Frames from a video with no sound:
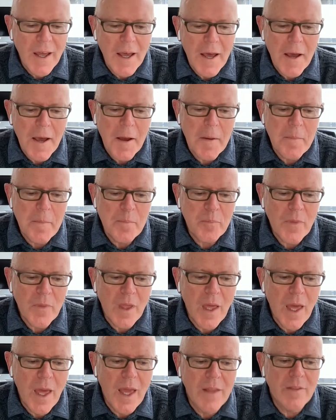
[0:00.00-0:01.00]
um,
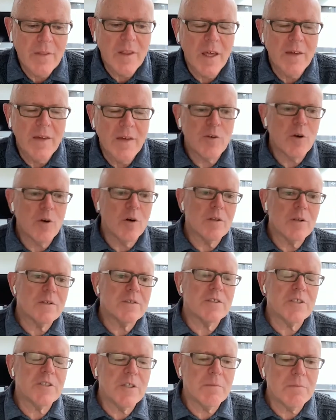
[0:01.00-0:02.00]
and they've got
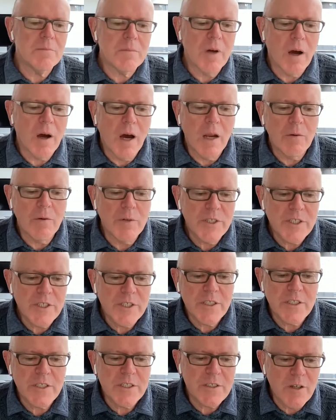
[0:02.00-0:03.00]
some high
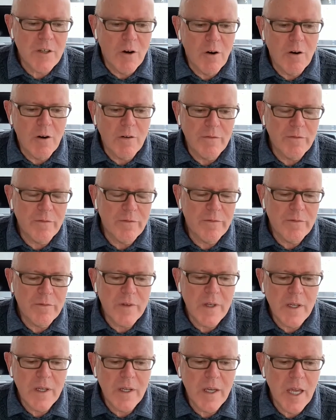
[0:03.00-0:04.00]
risks of
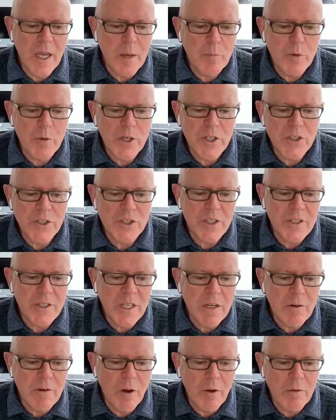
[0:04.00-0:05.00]
hemorrhage and
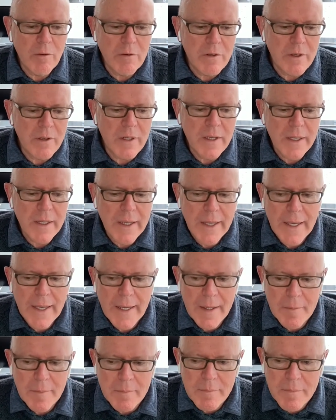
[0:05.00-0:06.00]
they're on
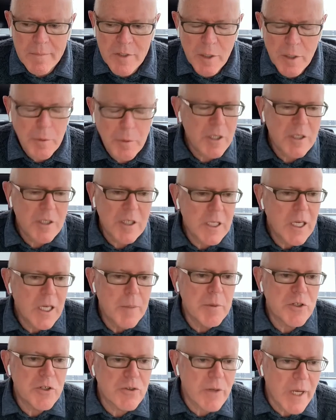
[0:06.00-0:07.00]
um,
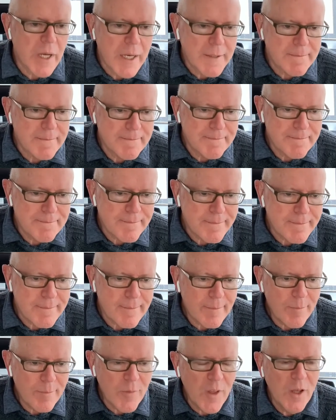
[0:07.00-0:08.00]
dagibitrine.
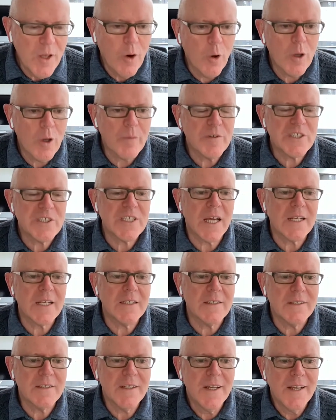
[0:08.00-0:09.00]
all of a
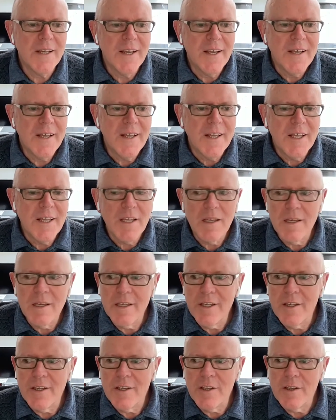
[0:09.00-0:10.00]
sudden,
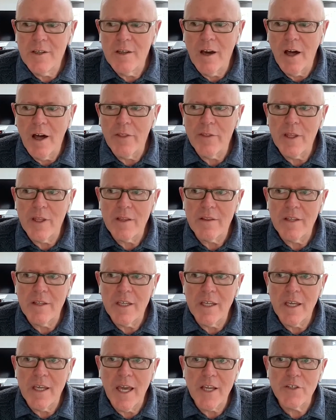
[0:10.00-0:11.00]
I think the